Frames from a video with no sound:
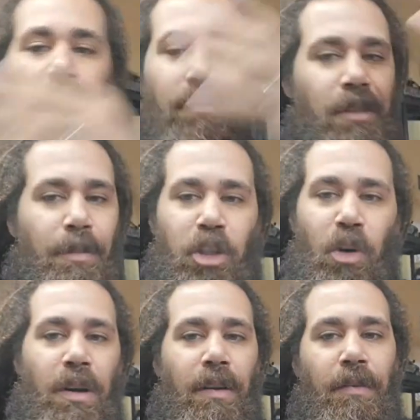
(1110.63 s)
the
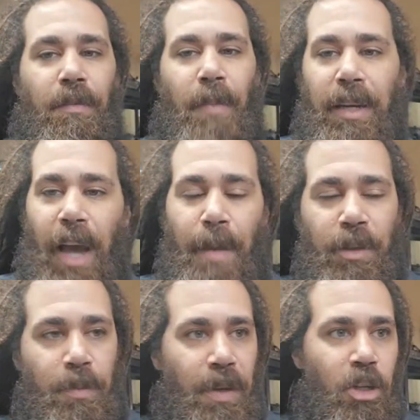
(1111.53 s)
majority of my time is
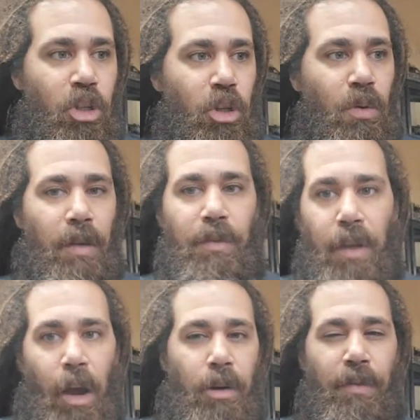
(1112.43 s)
spent shooting
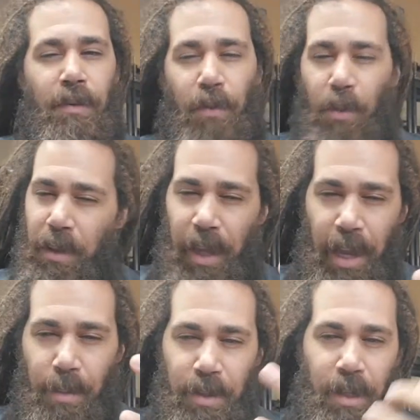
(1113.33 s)
photography for the
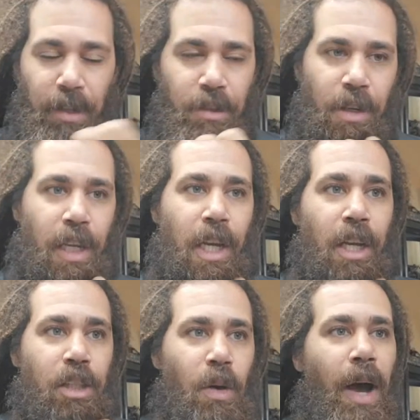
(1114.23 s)
cannabis industry.
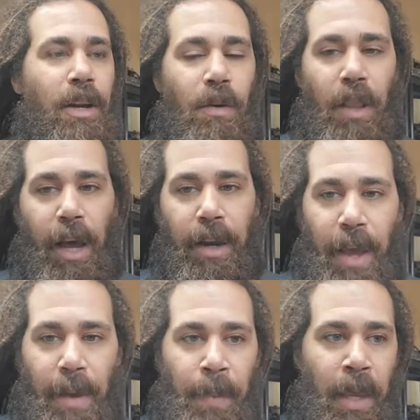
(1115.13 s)
So I do a lot of
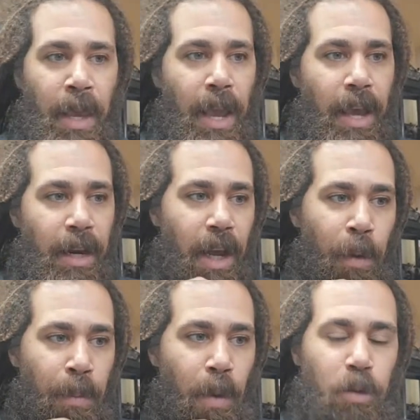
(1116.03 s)
that. And
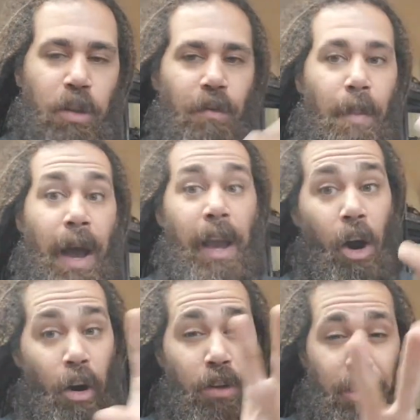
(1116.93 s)
most of my
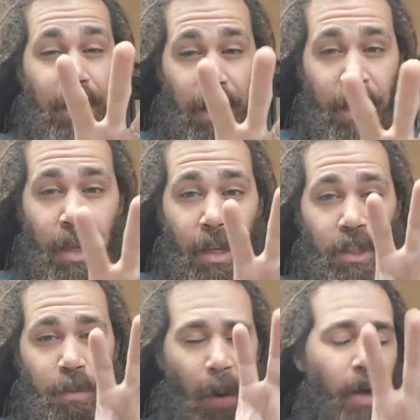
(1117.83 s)

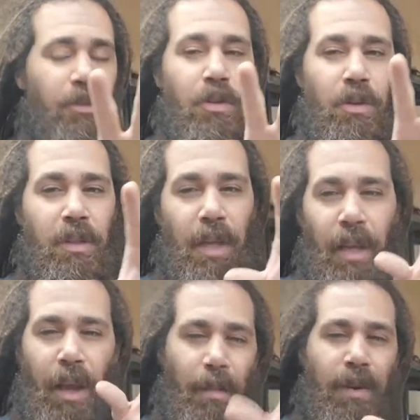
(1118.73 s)
RC
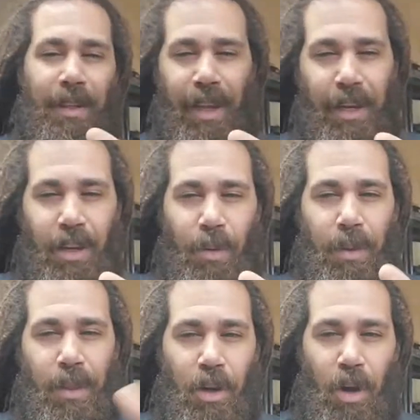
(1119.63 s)
sponsors and companies I
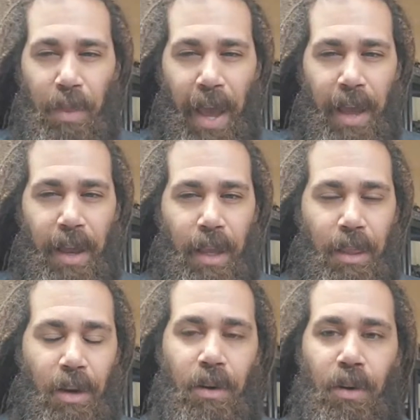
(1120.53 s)
deal with know that,
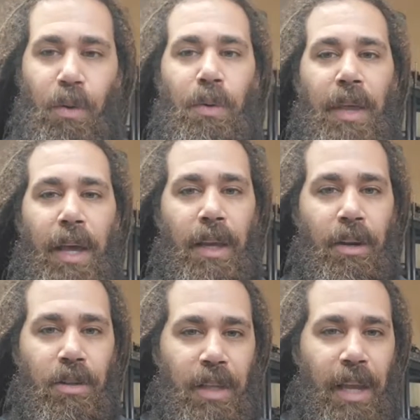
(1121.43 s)
and they're cool with that. They
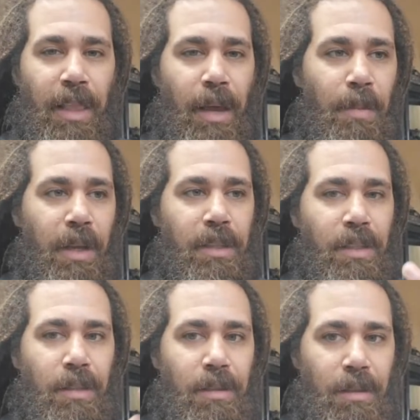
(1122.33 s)
understand that because
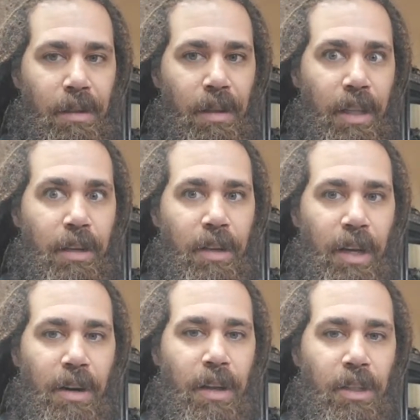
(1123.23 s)
it's legal
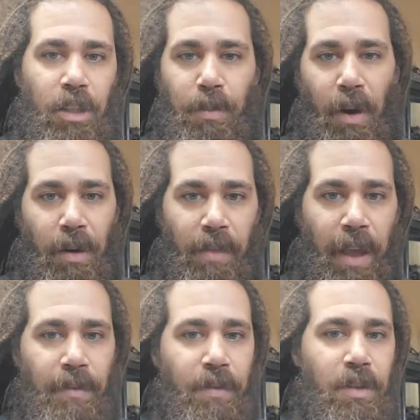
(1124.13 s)
here and it's just part of
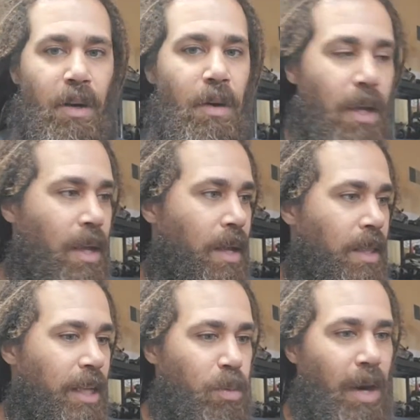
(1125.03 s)
life. So
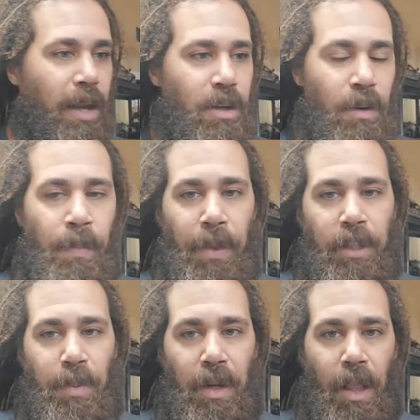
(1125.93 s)
that's what I do. I
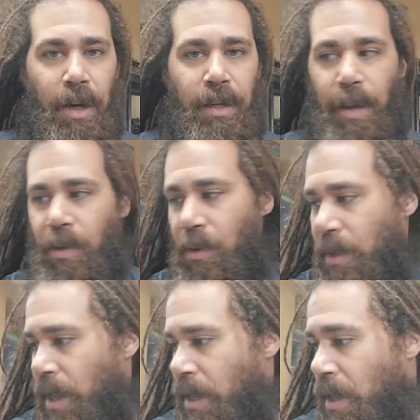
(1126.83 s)
spend a lot of time doing
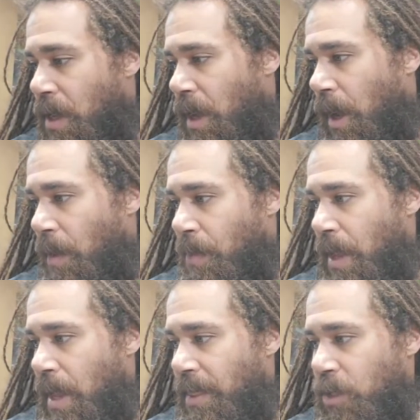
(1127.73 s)
that.
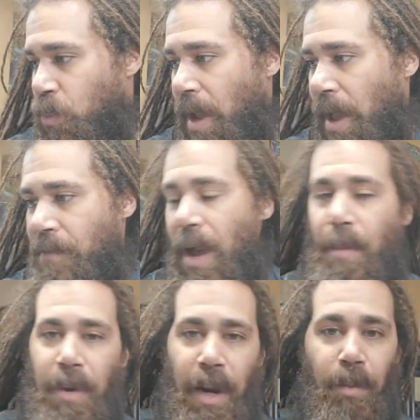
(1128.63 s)
And that's why I have not
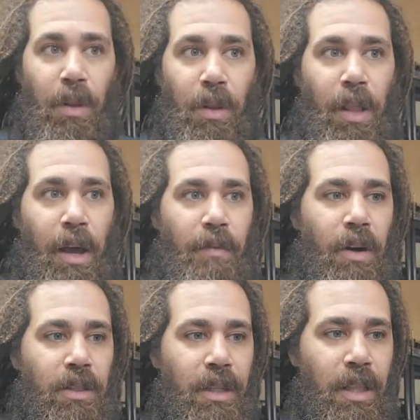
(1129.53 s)
been able to do
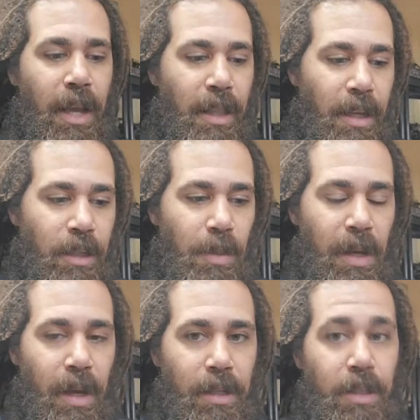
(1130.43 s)
RC lately, is
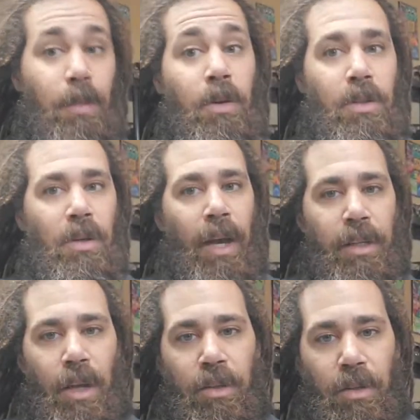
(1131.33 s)
because, as most of you guys
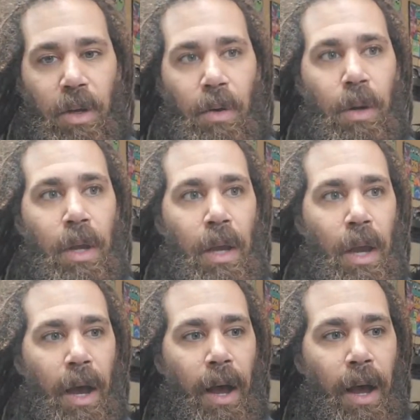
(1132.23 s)
also know,
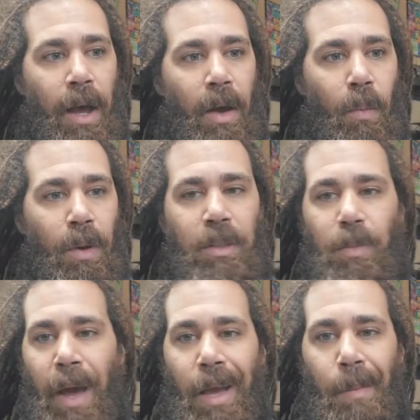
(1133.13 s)
once
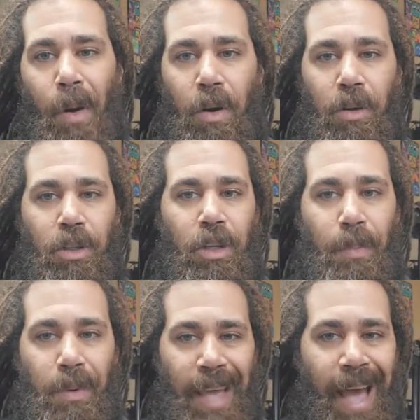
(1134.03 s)
my partnership
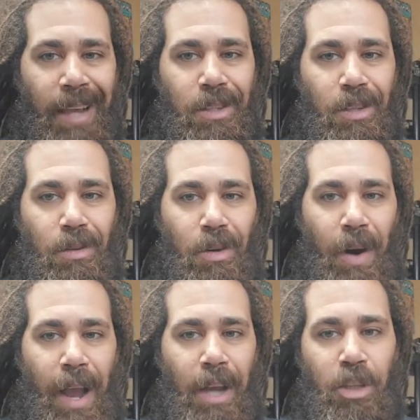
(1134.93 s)
with Axial
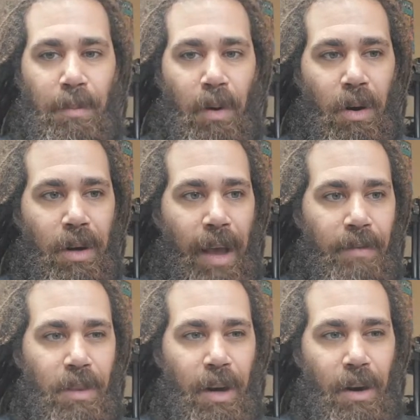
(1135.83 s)
crashed and burned
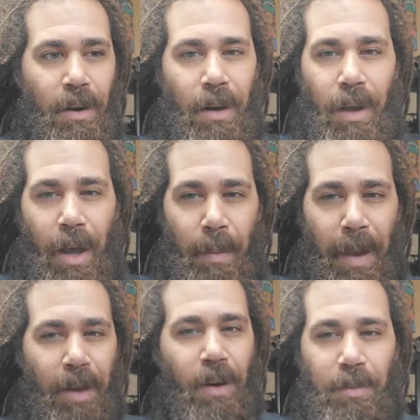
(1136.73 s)
after their
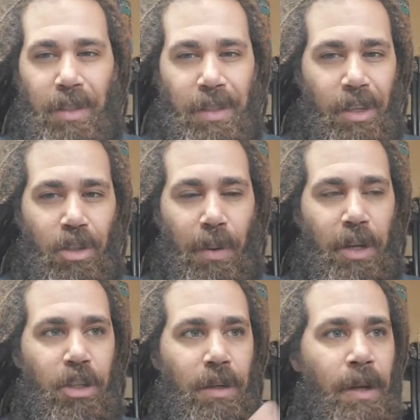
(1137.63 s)
bankruptcy
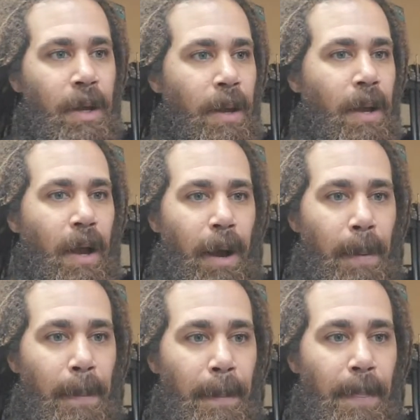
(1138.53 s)
situation,
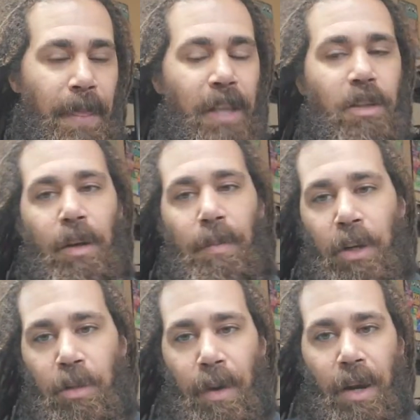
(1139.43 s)
that took a
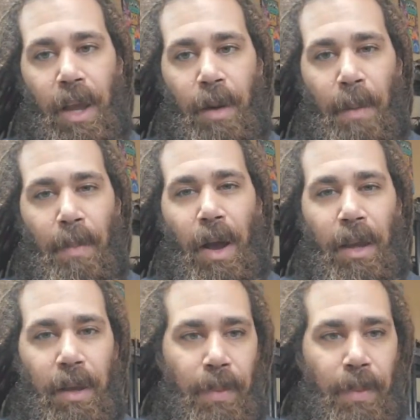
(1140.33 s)
bunch of money out of my pocket,